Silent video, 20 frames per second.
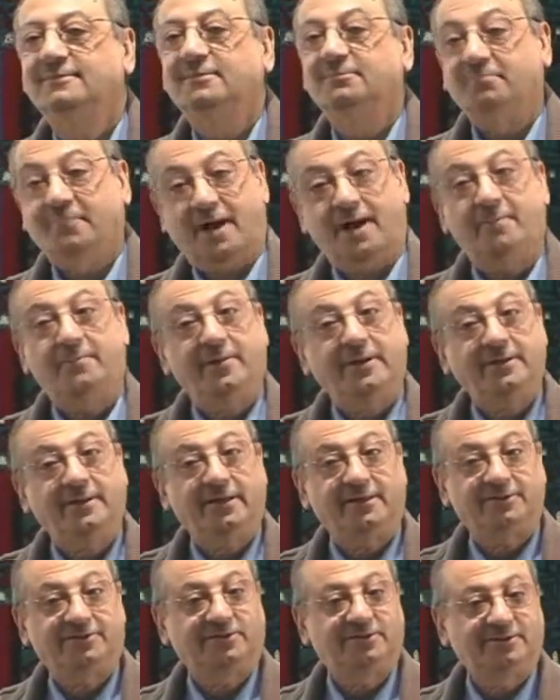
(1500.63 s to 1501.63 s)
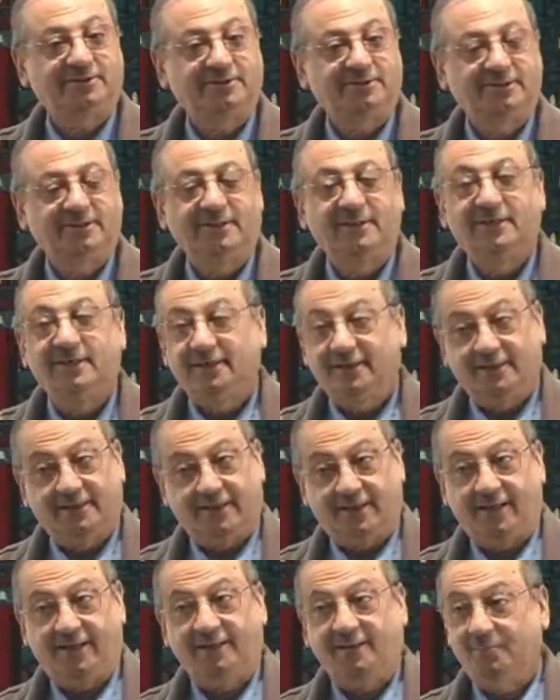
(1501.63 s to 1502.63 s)
My brothers.
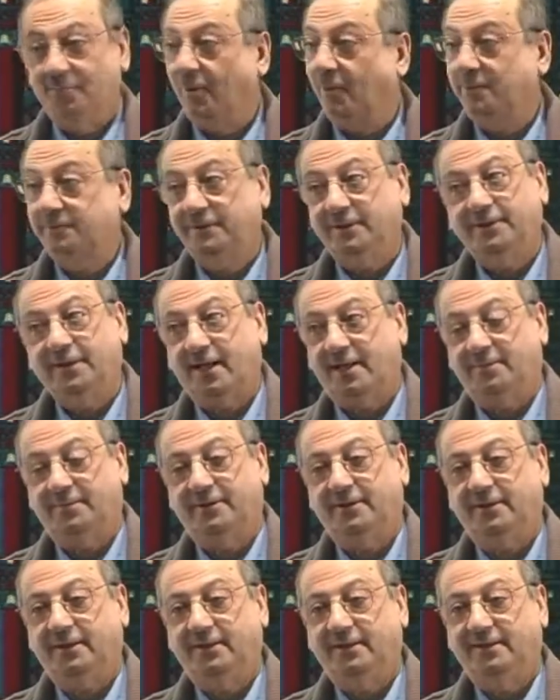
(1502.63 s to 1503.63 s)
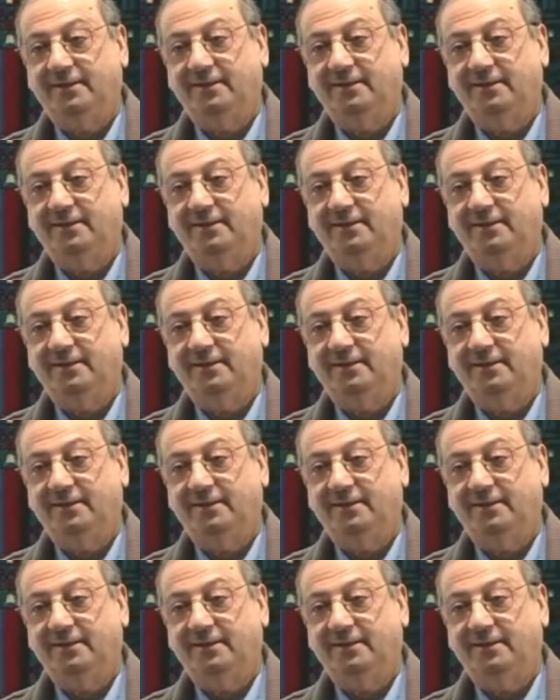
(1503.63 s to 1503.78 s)
Mubtada, brother.